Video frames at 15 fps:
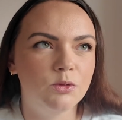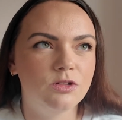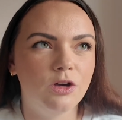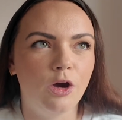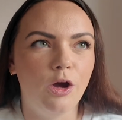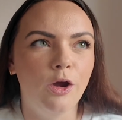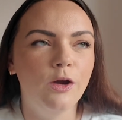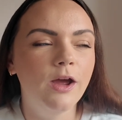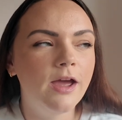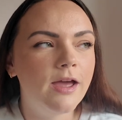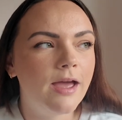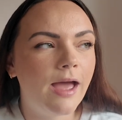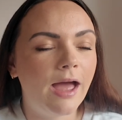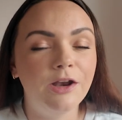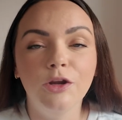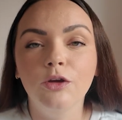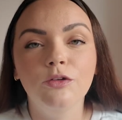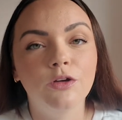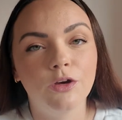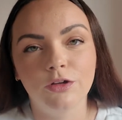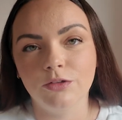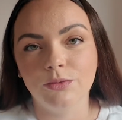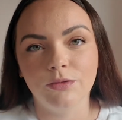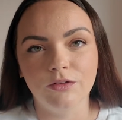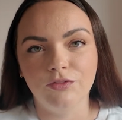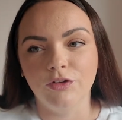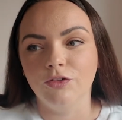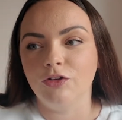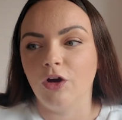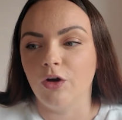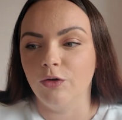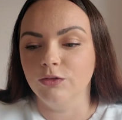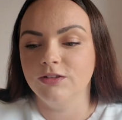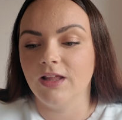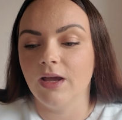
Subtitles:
to go, and who knows what the future holds.